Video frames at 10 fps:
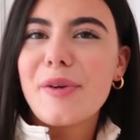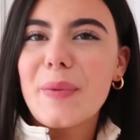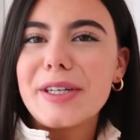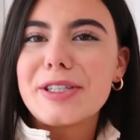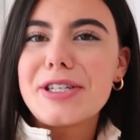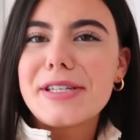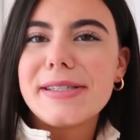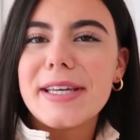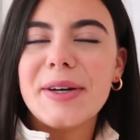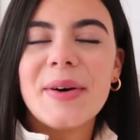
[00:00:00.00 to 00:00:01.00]
everyone, good to
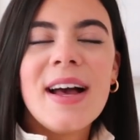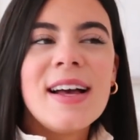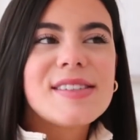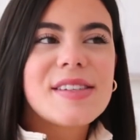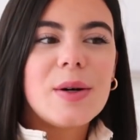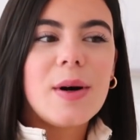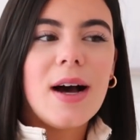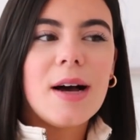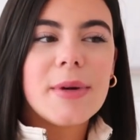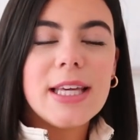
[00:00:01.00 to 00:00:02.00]
see you. So
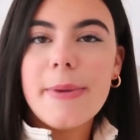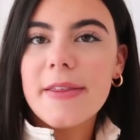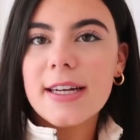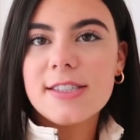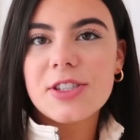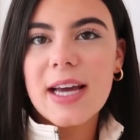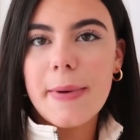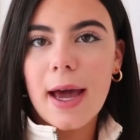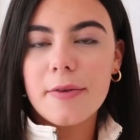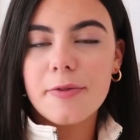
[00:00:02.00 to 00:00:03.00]
um, Ebeth and I just got
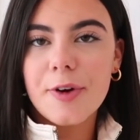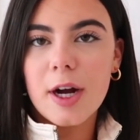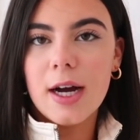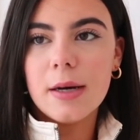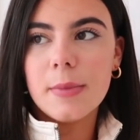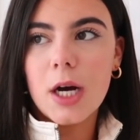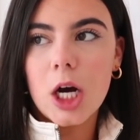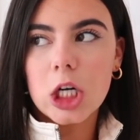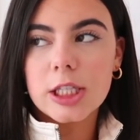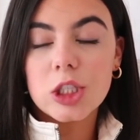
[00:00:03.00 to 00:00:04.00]
back from
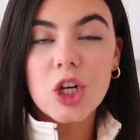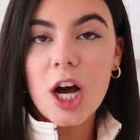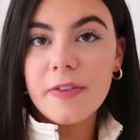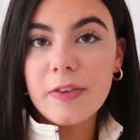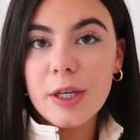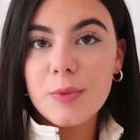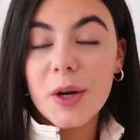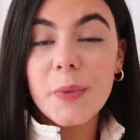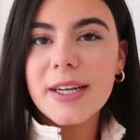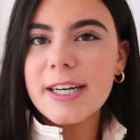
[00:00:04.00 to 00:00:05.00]
our little coffee
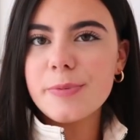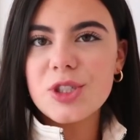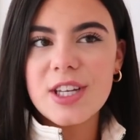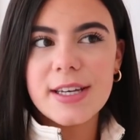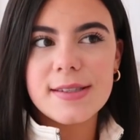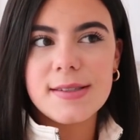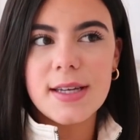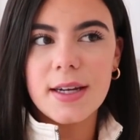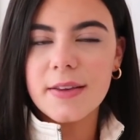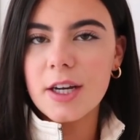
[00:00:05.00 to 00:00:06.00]
run. We ended up just like
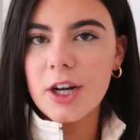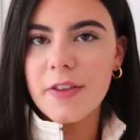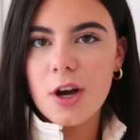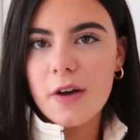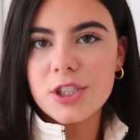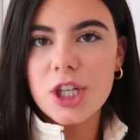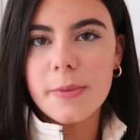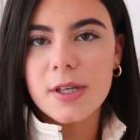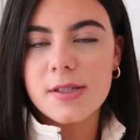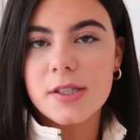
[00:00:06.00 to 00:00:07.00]
sitting there in the coffee
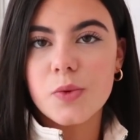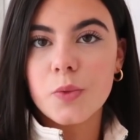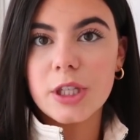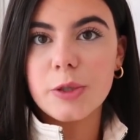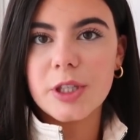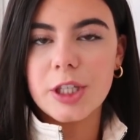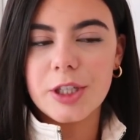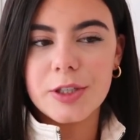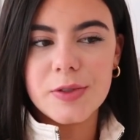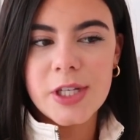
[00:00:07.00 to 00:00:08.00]
shop because it's really, really
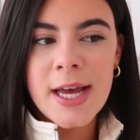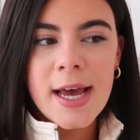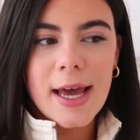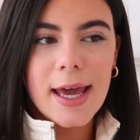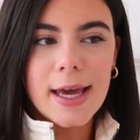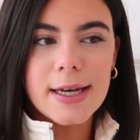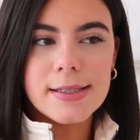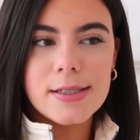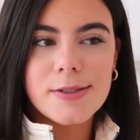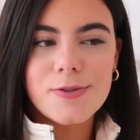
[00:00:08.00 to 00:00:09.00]
cute
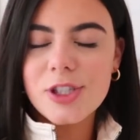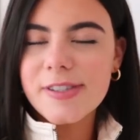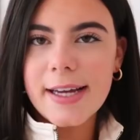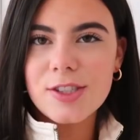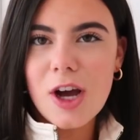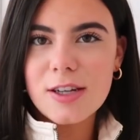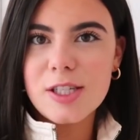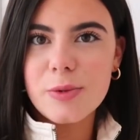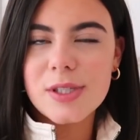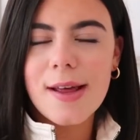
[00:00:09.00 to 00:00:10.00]
and just sat and talked
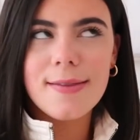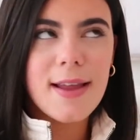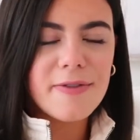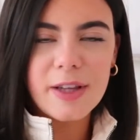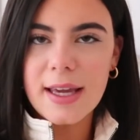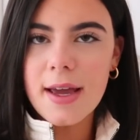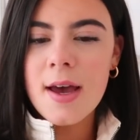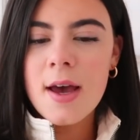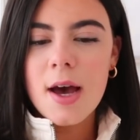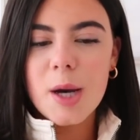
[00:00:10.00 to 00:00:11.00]
and it was lovely.
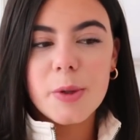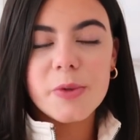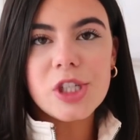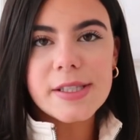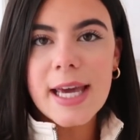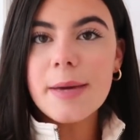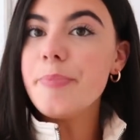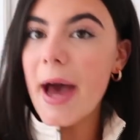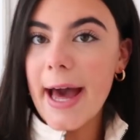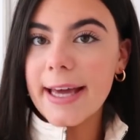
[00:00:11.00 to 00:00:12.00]
Um, but we just came
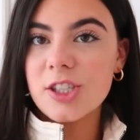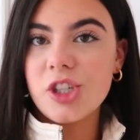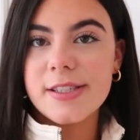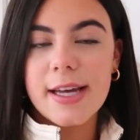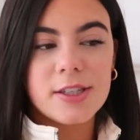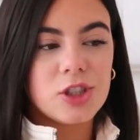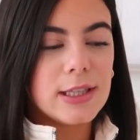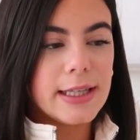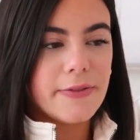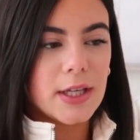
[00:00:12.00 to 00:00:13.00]
back and she's actually
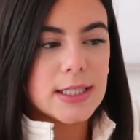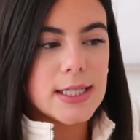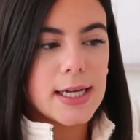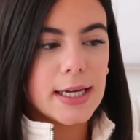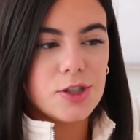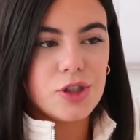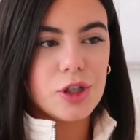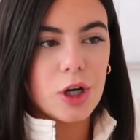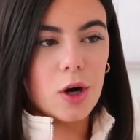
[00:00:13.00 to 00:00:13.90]
leaving tonight to